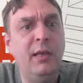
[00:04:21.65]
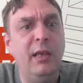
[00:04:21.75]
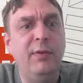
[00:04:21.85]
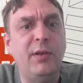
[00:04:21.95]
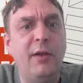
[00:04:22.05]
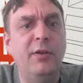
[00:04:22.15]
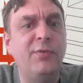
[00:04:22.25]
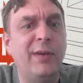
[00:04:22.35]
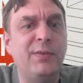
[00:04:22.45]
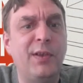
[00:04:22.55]
If you don't
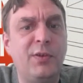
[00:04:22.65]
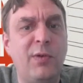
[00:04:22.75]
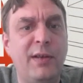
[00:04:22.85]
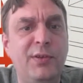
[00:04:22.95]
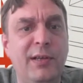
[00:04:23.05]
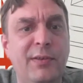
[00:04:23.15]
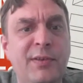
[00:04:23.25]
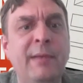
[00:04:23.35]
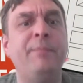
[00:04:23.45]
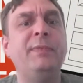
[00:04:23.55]
address those questions,
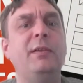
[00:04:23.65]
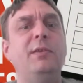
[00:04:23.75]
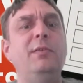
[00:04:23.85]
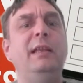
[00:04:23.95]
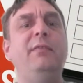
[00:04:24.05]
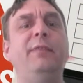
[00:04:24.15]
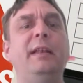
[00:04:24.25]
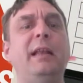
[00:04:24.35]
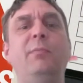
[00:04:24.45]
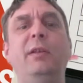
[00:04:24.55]
you leave an
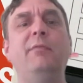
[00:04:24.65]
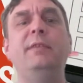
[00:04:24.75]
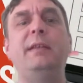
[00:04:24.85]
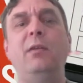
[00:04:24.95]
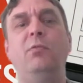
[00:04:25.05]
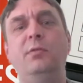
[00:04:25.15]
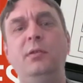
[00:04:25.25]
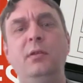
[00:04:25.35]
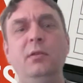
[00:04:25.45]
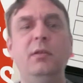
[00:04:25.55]
element of doubt,
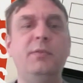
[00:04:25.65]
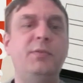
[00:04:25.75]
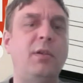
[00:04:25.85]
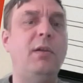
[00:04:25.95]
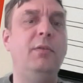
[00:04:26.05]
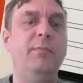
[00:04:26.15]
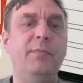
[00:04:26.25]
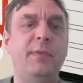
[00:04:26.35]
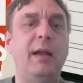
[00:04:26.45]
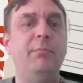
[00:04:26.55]
and so that